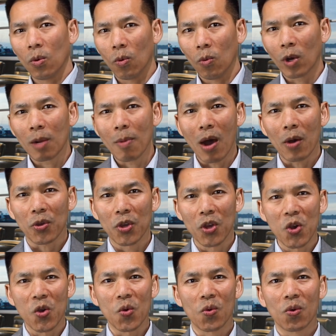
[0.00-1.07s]
What about
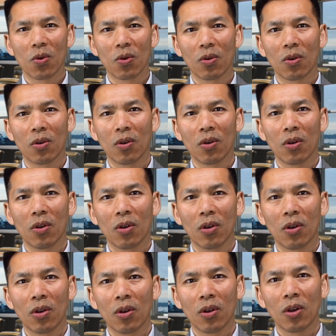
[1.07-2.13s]
you?
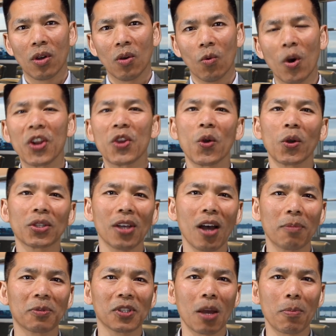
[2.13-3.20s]
What are your
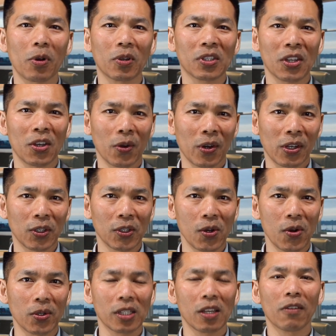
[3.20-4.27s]
top cybersecurity
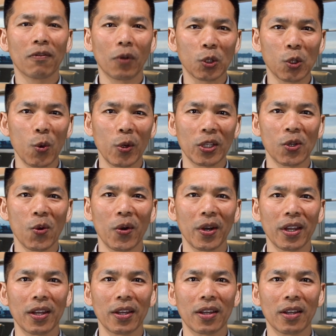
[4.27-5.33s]
concerns for
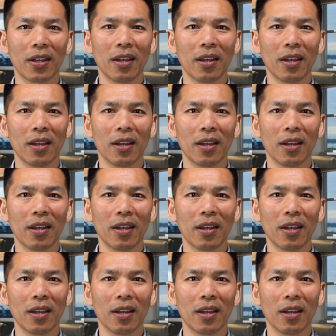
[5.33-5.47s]
2020?